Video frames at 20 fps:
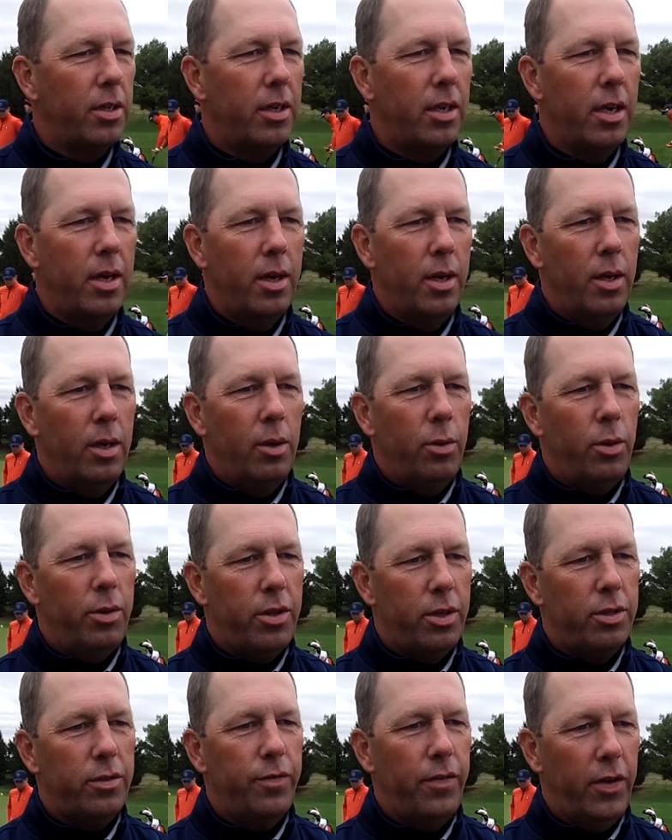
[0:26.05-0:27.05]
And
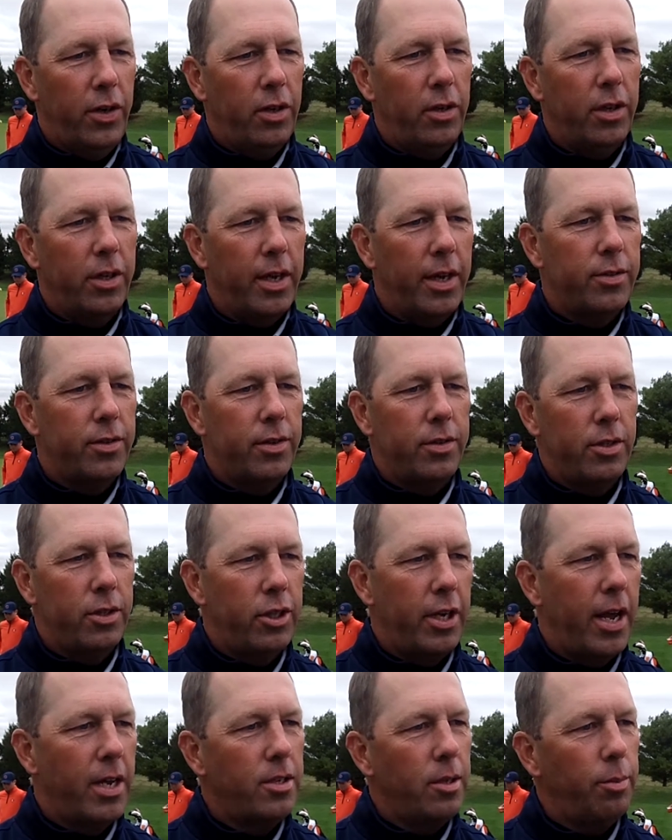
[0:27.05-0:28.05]
with this field, it gives us a
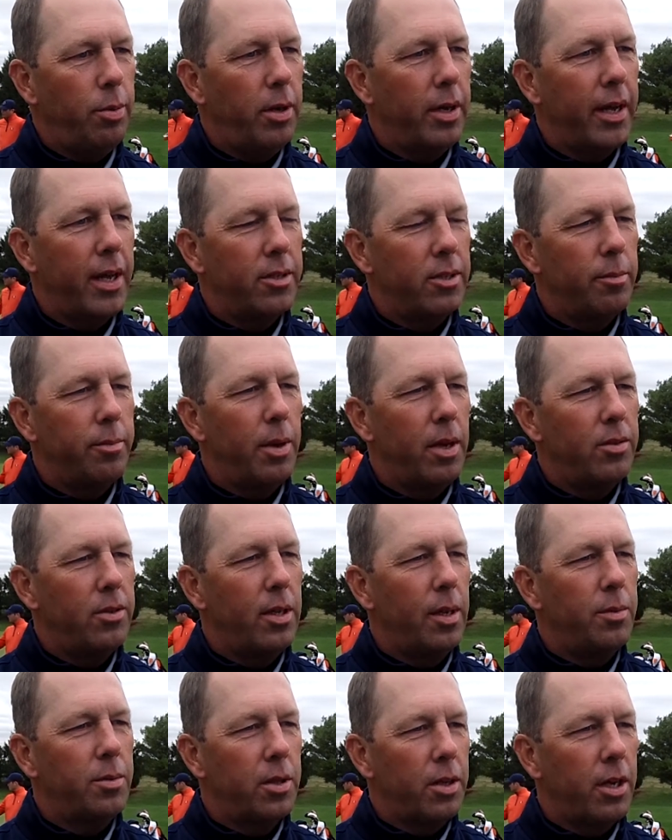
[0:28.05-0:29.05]
chance to play against the
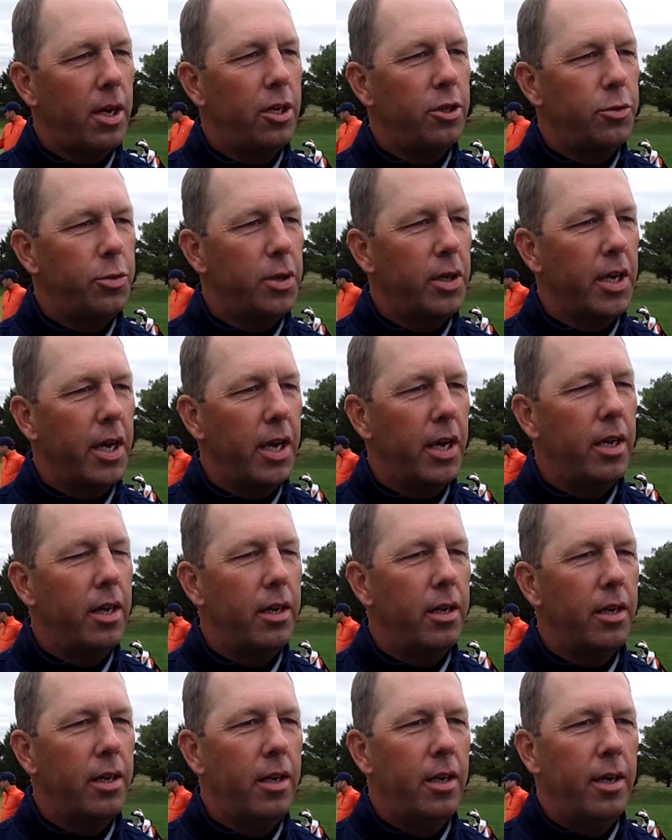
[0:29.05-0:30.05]
best teams in the country again
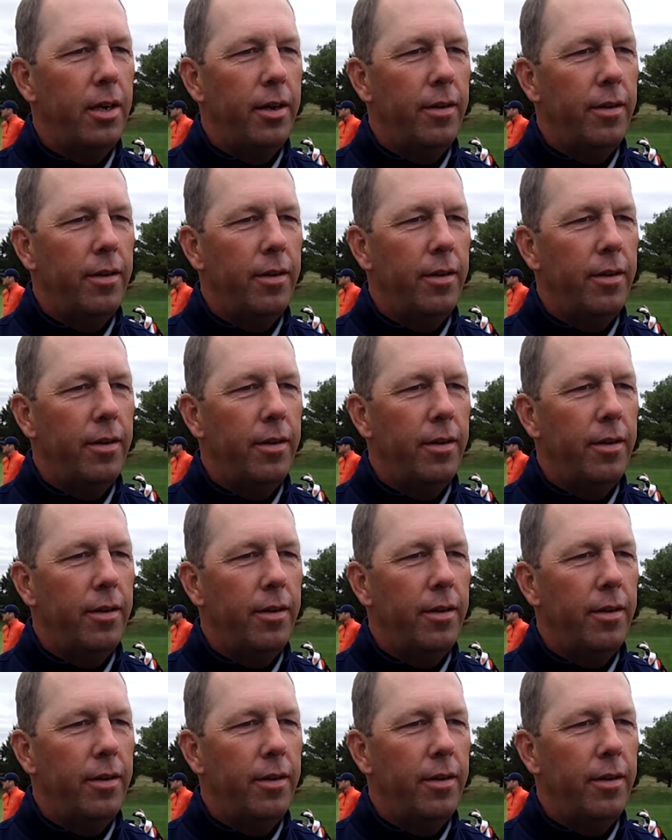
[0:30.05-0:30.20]
and